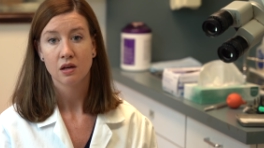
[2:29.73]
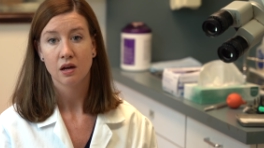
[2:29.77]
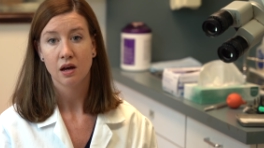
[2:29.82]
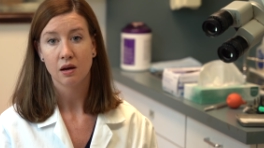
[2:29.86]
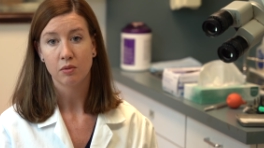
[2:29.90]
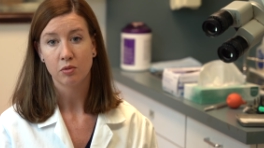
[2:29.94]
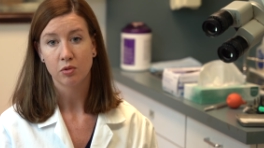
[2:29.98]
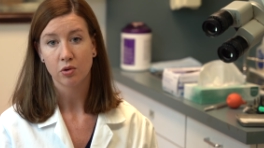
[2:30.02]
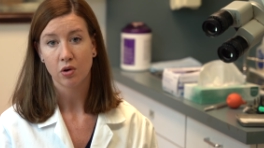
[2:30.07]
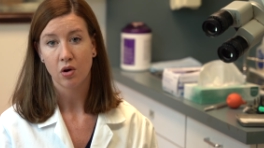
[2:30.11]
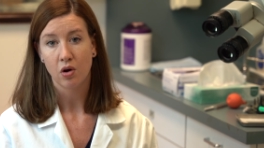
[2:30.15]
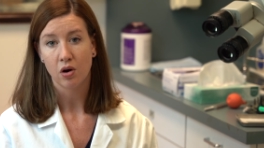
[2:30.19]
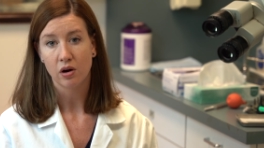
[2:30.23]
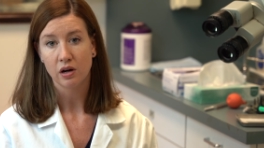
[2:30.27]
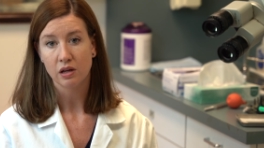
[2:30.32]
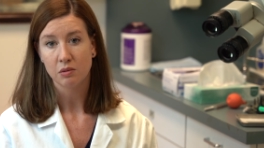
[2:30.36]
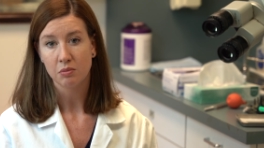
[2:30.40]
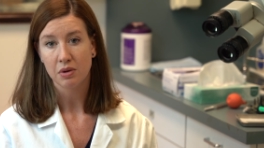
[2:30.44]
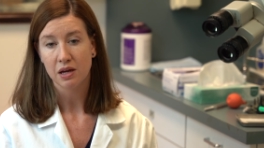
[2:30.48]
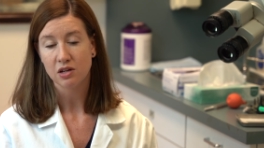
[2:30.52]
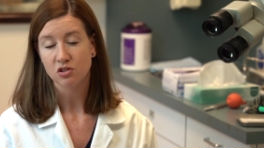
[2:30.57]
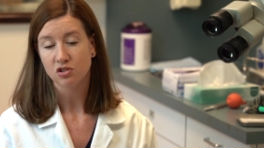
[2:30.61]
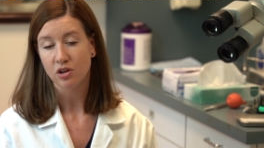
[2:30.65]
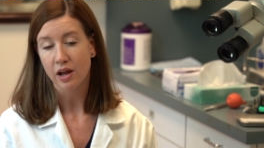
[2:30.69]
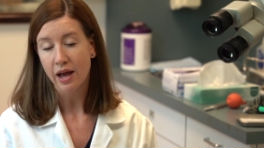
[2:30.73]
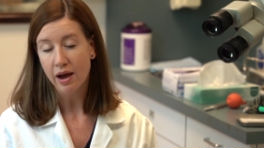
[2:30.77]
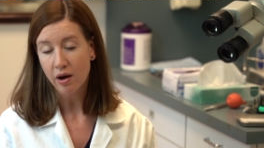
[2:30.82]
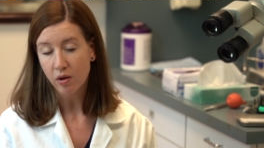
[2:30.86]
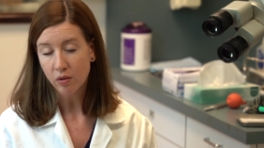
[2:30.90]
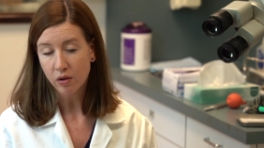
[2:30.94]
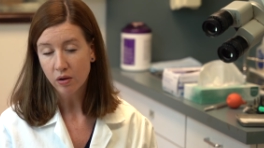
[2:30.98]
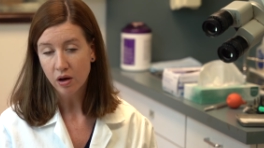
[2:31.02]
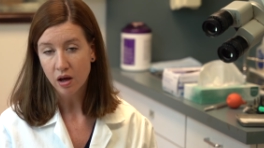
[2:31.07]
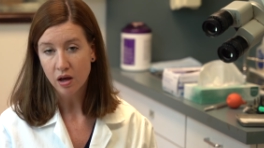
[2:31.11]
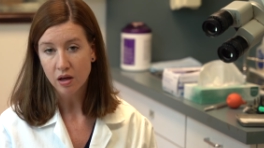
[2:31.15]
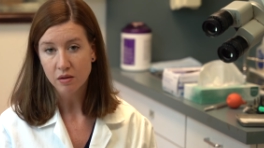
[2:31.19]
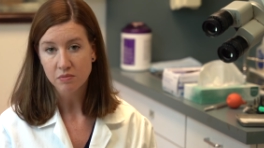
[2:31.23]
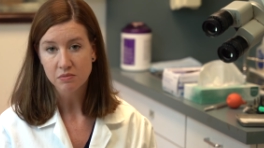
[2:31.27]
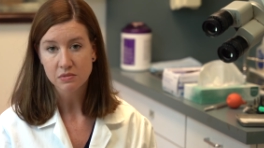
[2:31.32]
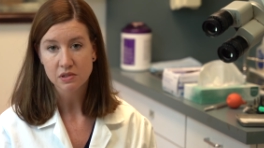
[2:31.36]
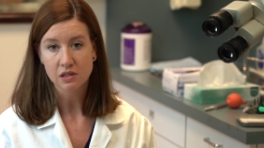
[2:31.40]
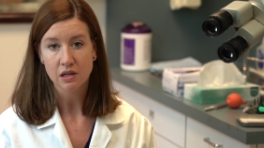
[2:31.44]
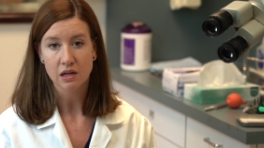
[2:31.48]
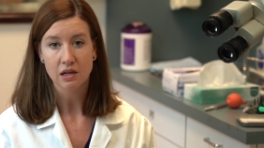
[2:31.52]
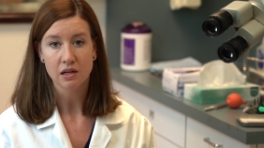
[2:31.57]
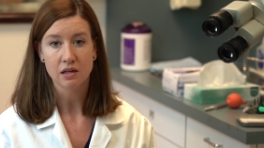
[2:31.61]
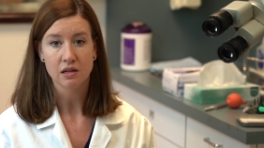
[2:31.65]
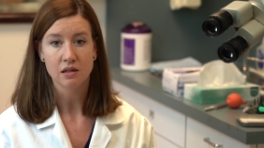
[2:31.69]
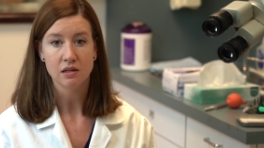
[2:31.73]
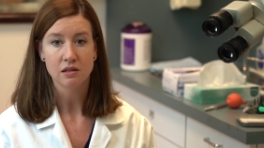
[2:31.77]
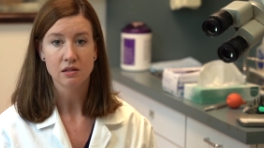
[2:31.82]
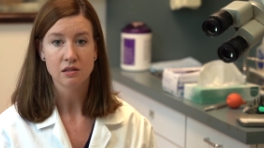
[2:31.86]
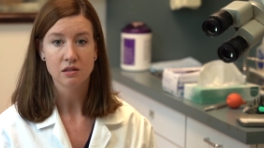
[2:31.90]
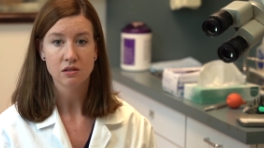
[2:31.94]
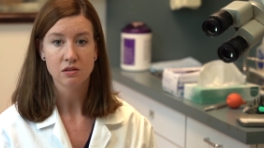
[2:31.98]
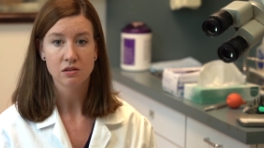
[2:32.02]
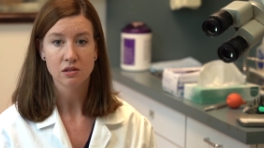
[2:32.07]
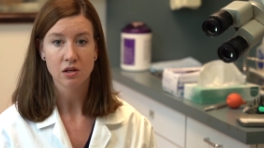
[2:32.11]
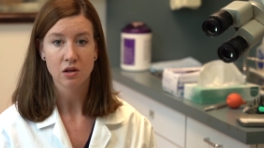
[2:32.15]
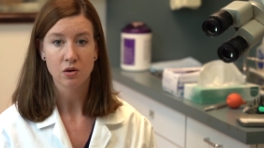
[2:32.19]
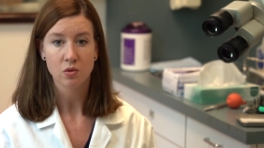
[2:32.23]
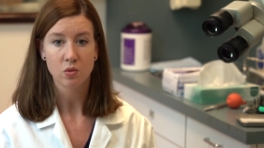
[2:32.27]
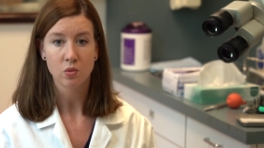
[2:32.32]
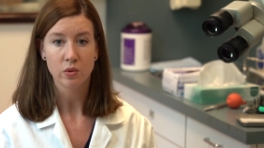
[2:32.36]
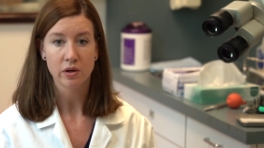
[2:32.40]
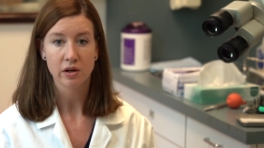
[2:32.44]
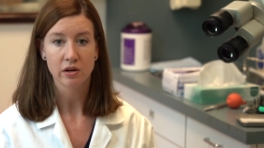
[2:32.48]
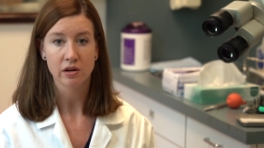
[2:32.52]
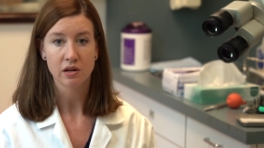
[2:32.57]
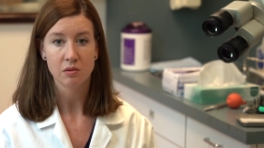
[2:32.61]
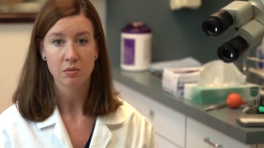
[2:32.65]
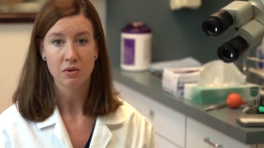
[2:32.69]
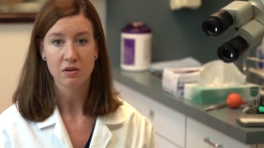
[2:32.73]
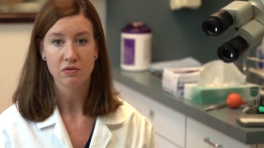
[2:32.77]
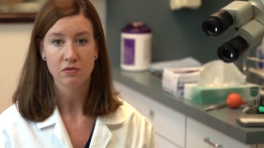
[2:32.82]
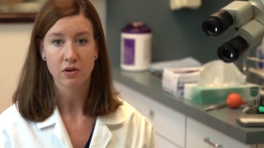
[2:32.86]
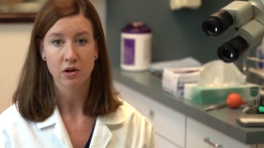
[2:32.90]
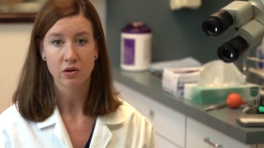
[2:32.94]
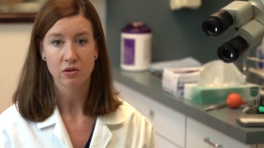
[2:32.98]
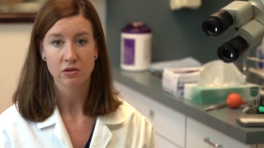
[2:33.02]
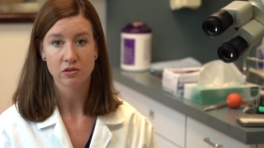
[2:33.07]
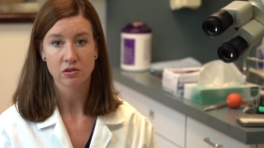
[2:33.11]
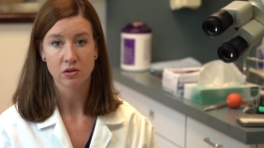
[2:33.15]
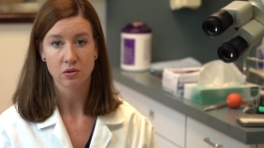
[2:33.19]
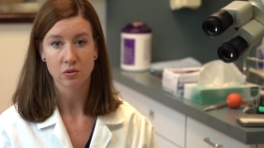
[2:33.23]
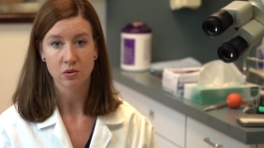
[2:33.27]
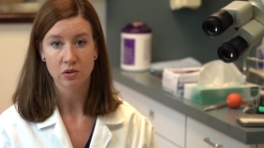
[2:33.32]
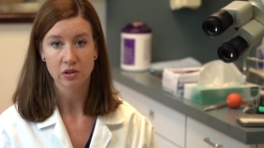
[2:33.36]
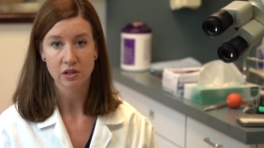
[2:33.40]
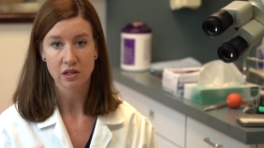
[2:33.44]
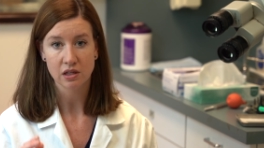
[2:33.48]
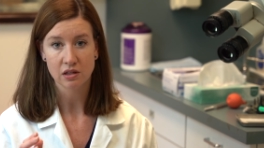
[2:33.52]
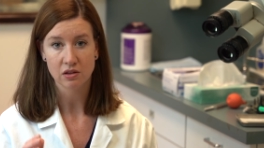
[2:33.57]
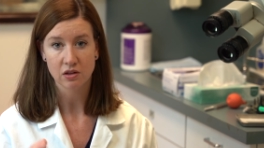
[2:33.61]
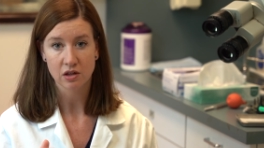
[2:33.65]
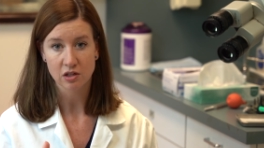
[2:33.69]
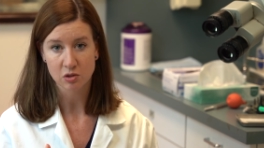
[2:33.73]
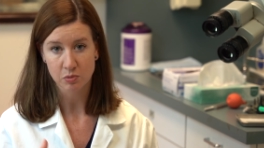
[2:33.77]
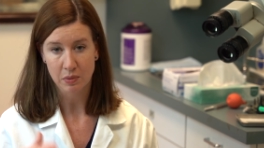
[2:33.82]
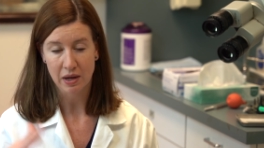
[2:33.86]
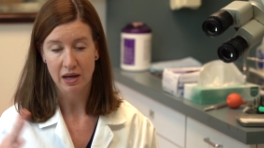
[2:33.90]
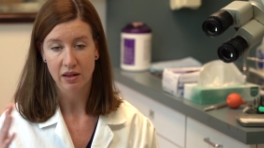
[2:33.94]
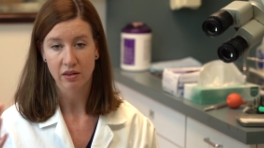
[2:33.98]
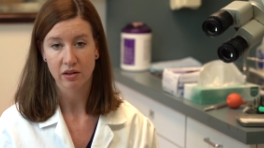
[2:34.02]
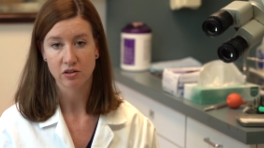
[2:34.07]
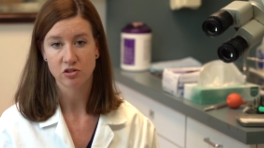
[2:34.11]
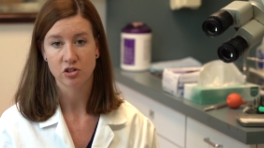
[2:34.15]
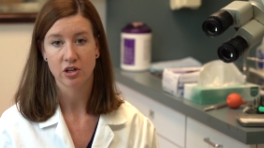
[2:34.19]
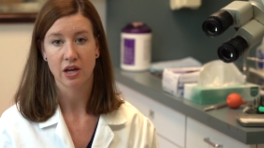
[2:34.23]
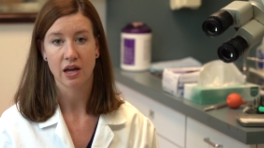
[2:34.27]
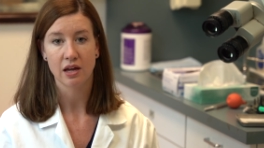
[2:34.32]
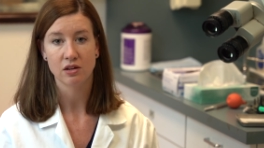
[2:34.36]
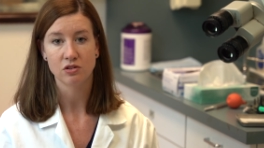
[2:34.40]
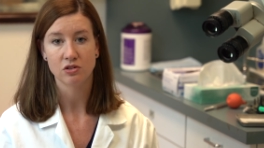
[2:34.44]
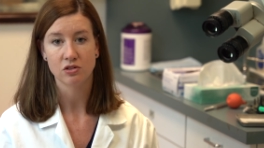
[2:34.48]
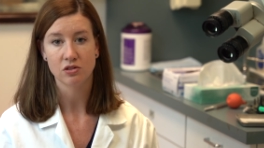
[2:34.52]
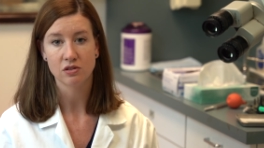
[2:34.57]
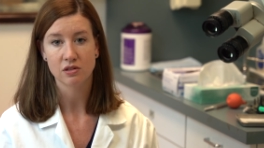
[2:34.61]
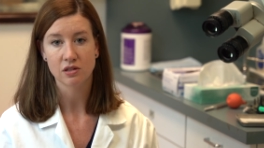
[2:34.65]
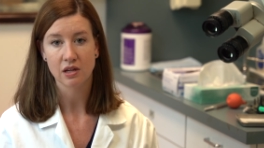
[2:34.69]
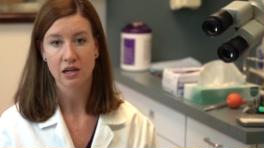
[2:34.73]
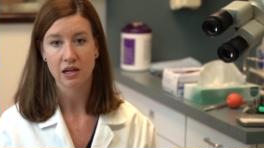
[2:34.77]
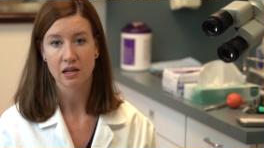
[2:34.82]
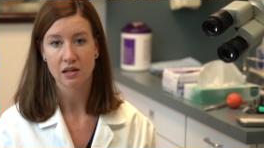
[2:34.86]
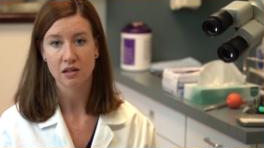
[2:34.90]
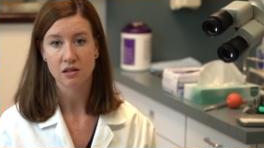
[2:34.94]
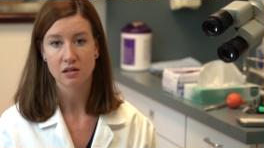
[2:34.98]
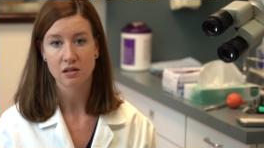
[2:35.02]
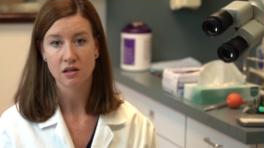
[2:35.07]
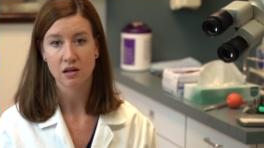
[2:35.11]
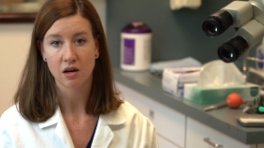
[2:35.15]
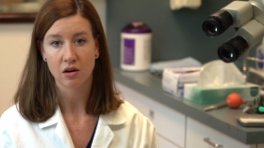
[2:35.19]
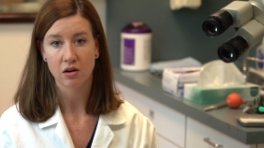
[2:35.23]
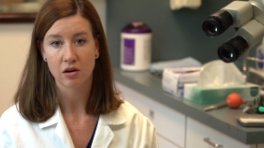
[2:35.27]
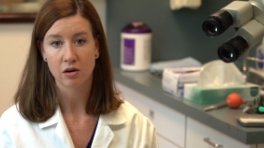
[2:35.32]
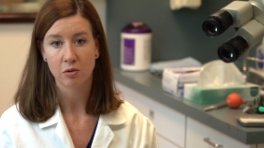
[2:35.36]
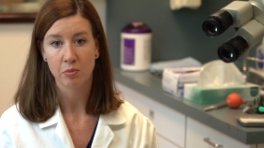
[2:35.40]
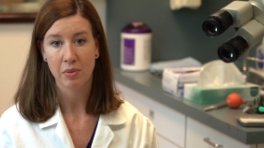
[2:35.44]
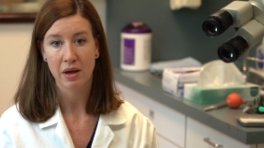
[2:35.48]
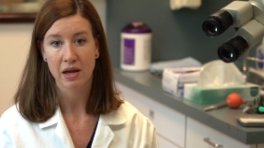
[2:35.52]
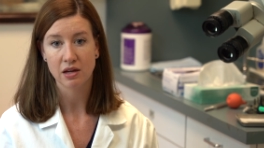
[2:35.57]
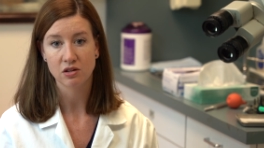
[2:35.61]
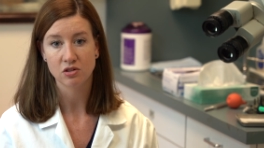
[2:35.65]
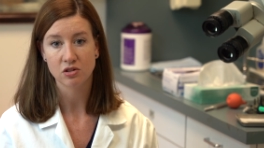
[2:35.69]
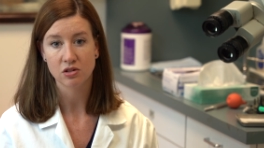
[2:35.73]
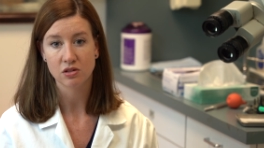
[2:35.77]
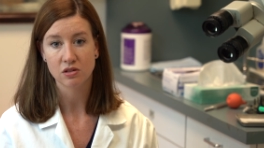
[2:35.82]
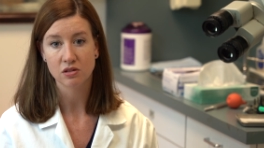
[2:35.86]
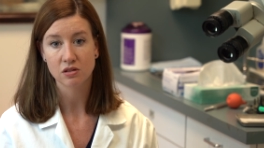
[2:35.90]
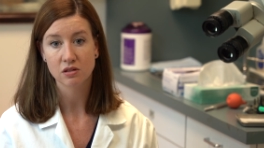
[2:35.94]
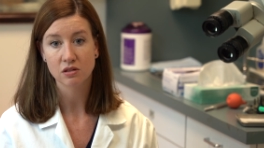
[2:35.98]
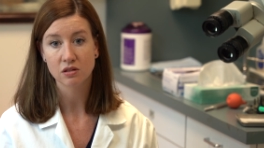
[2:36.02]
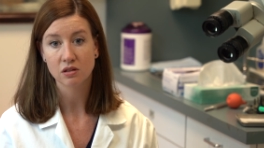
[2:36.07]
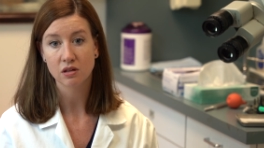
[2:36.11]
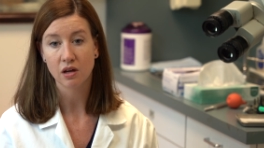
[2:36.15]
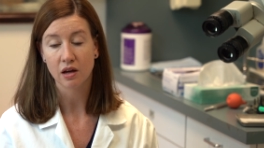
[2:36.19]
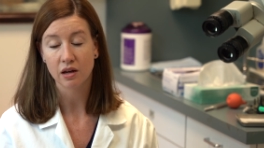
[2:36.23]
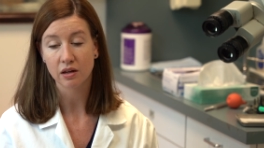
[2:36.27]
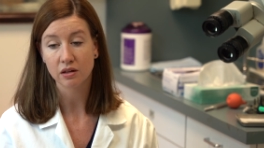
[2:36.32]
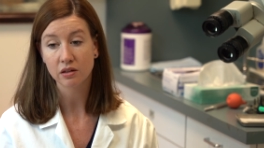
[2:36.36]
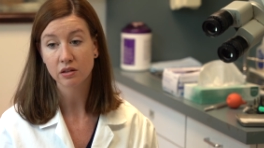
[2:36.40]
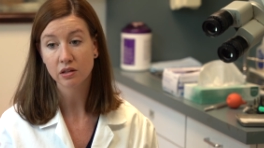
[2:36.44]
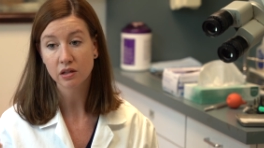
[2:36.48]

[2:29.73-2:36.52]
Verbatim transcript: Um, regarding patient outcomes, and so we're going to be focused on looking at those biologic agents and our patients' uh,